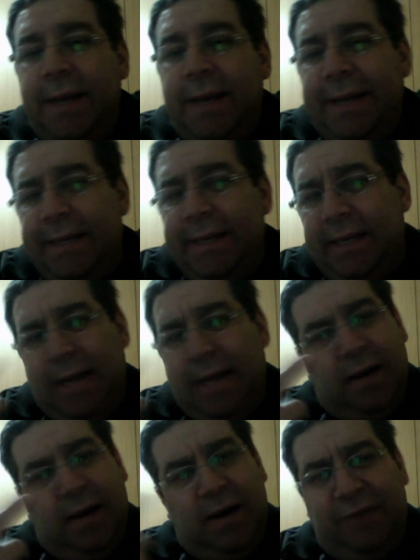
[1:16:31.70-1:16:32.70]
Inni
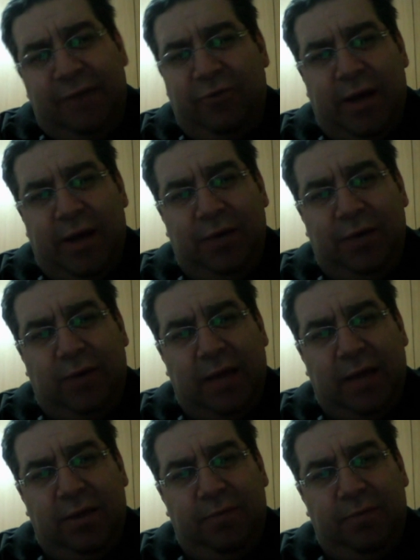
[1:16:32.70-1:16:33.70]
akhafu an
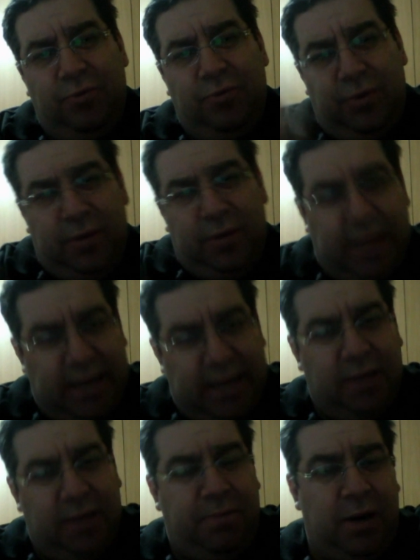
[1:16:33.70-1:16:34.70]
yukadhibun.
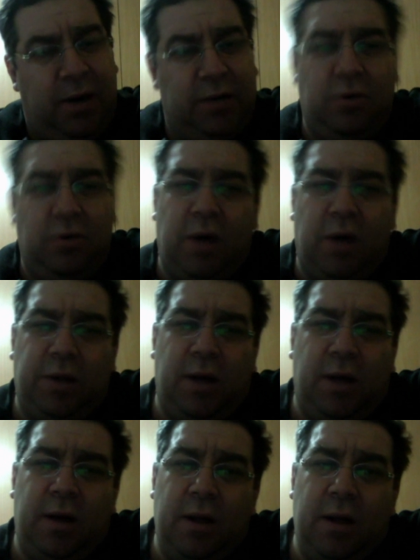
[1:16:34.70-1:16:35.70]
Another part. Oh
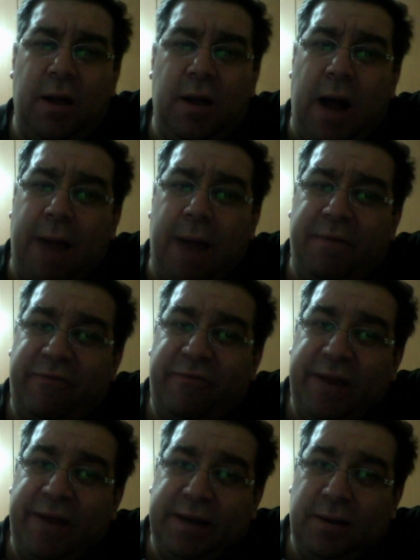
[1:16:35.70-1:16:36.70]
Allah, I'm
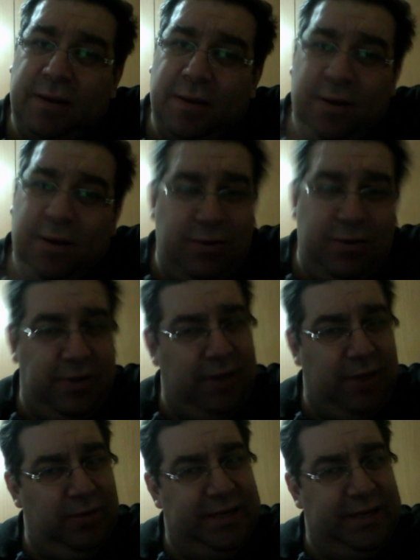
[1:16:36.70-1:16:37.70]
afraid that they
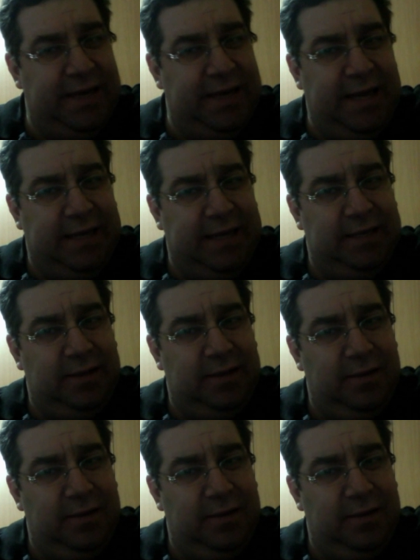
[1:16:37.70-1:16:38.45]
will deny it.